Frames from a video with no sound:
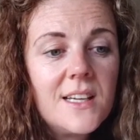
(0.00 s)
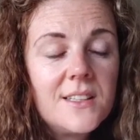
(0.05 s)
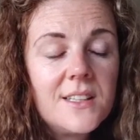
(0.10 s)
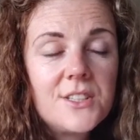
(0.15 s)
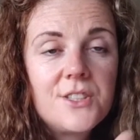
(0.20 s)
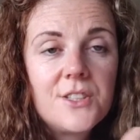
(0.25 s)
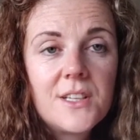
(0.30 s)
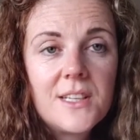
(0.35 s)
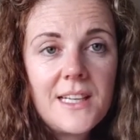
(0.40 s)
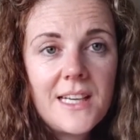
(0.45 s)

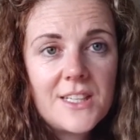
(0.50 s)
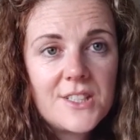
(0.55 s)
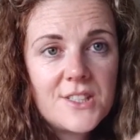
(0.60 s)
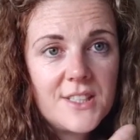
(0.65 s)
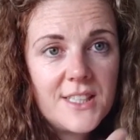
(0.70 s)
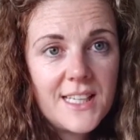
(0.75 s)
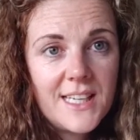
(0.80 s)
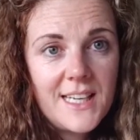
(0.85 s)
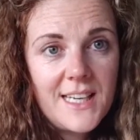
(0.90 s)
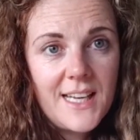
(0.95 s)
that you can
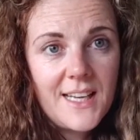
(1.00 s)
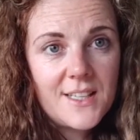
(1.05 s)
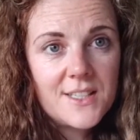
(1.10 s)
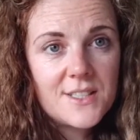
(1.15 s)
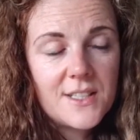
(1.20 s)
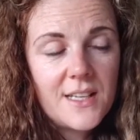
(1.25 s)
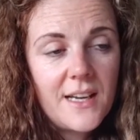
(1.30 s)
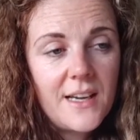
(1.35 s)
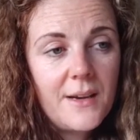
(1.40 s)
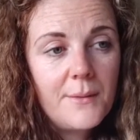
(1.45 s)
actually
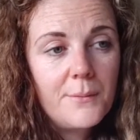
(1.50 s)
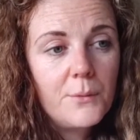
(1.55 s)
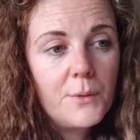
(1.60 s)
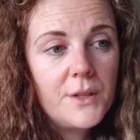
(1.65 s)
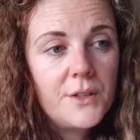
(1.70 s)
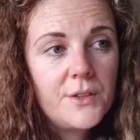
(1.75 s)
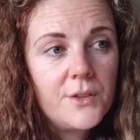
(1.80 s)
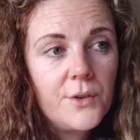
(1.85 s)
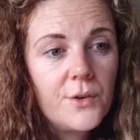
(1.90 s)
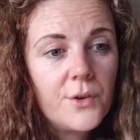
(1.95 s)
connect
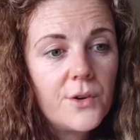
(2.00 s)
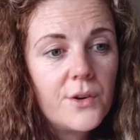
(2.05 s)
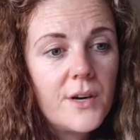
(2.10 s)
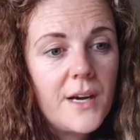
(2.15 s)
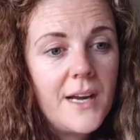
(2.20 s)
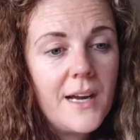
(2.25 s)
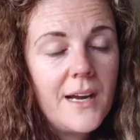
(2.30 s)
with your